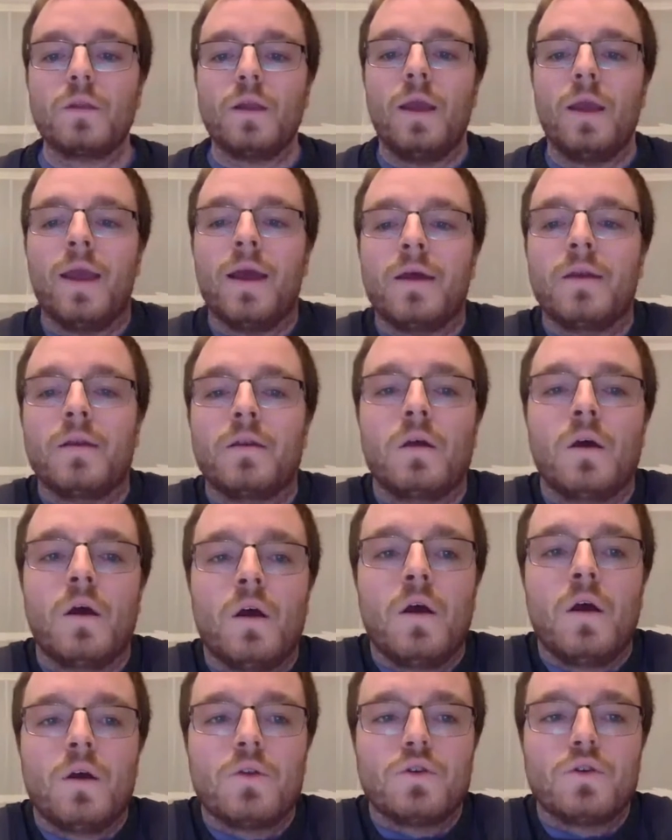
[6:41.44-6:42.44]
And
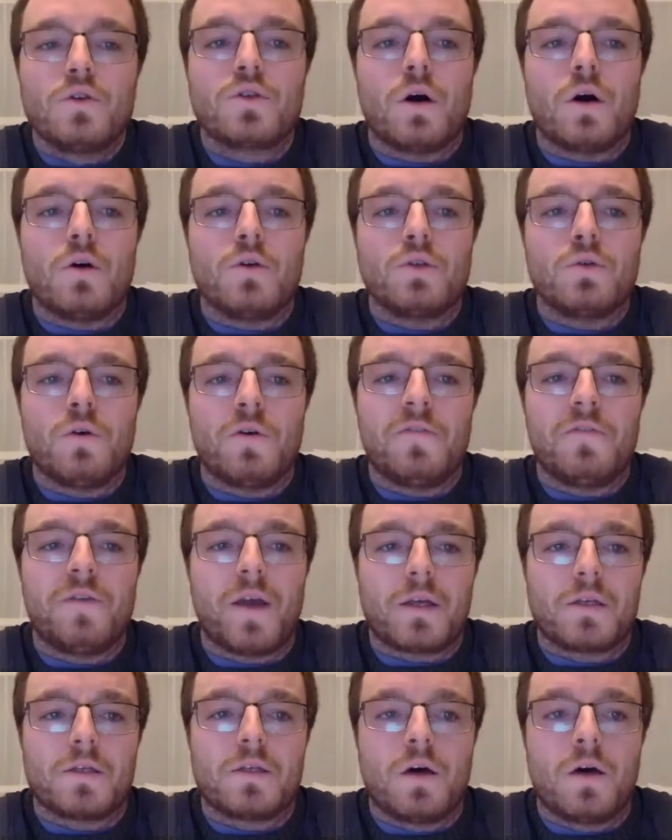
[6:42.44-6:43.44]
there's also
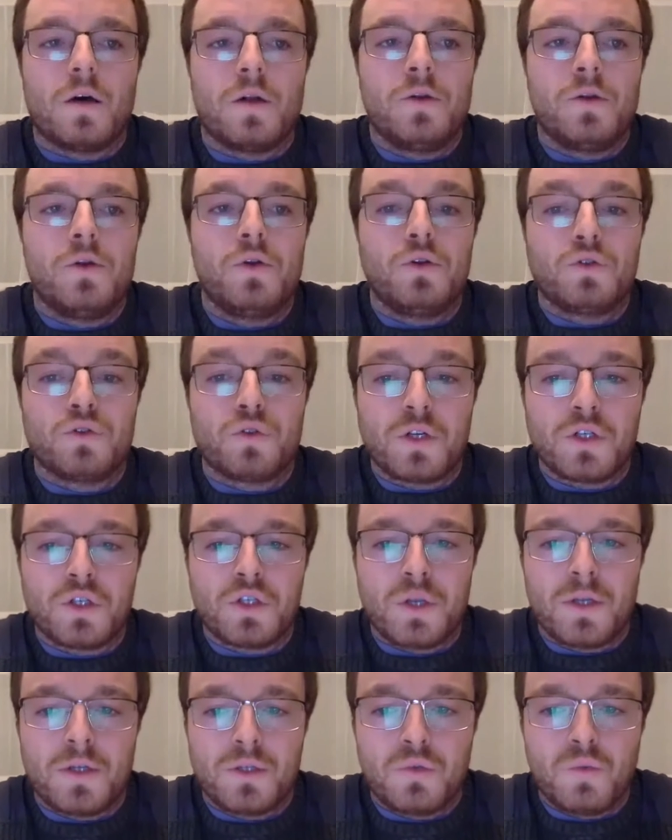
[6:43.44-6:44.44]
effects on
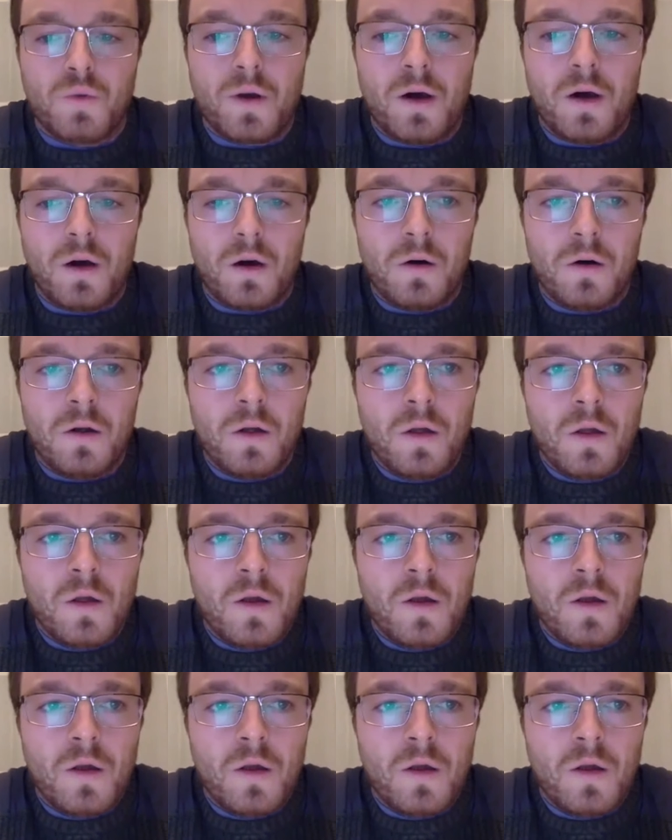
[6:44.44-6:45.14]
nutrition as well.